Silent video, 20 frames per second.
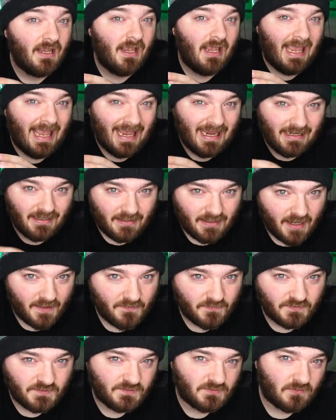a
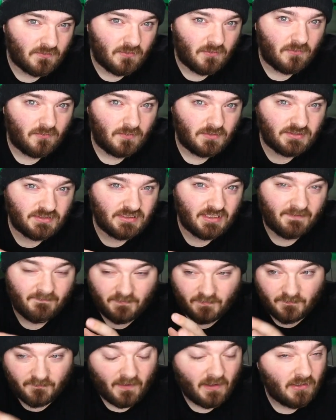nether scroll, which
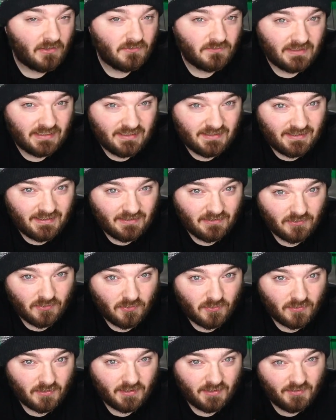if you follow D&D
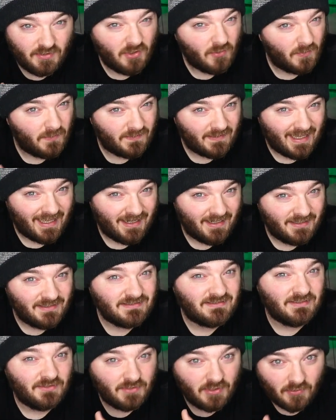lore and you know what that
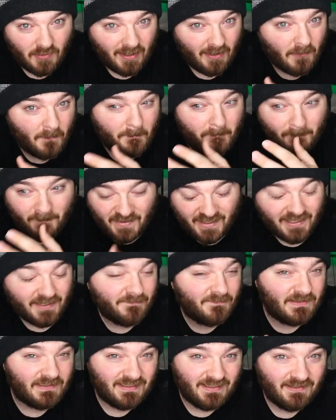is, you know how big
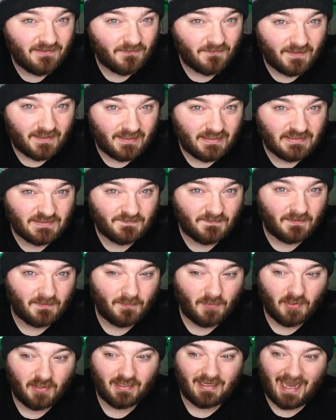of a deal that is for the
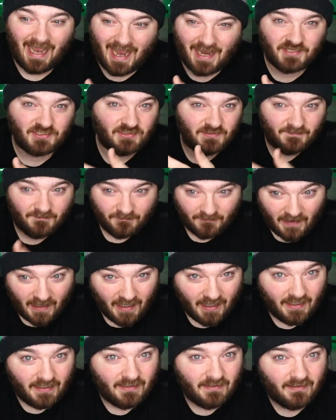party to actually
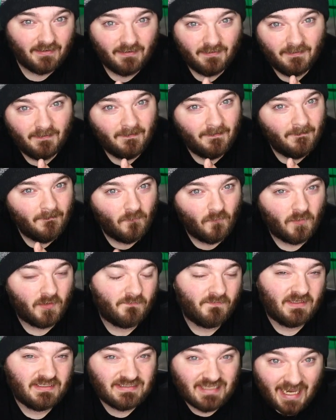find one
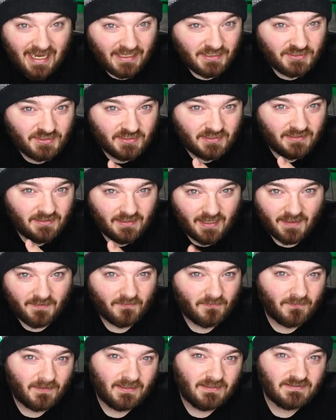of these ancient
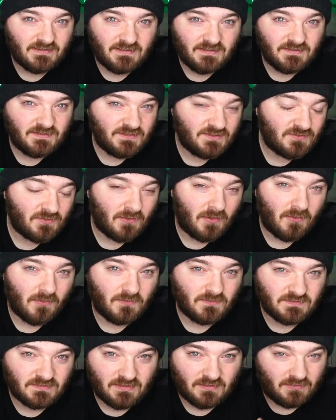Netherese
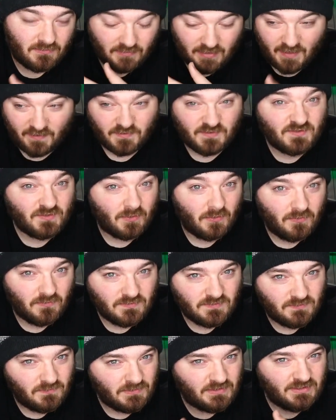scrolls, or nether
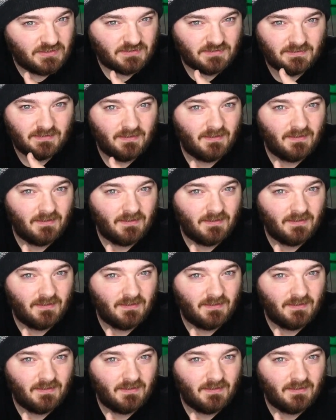scrolls, which is